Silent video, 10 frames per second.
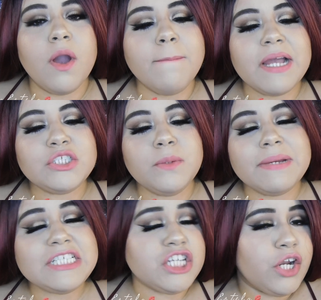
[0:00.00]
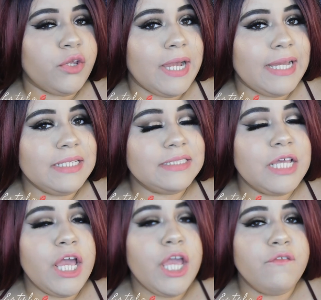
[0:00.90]
Welcome back to my channel, you guys.
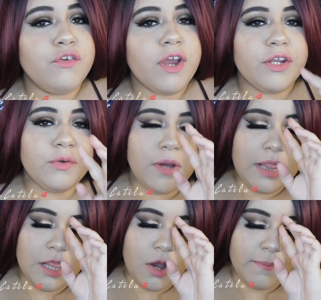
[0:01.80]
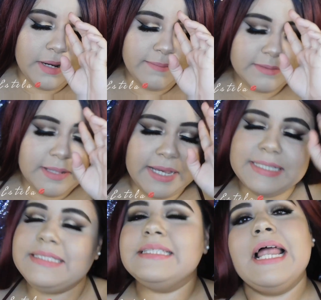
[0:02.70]
If you are new, hello, my name is Blanca
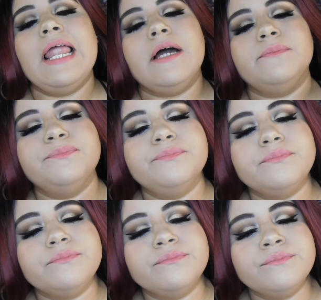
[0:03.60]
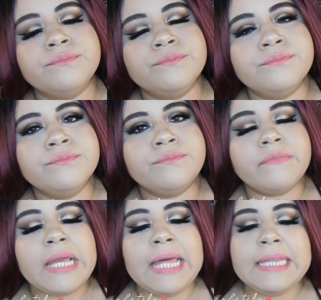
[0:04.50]
Estela,
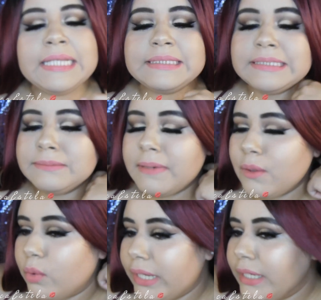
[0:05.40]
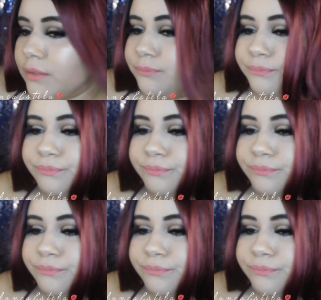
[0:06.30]
and this is my wig.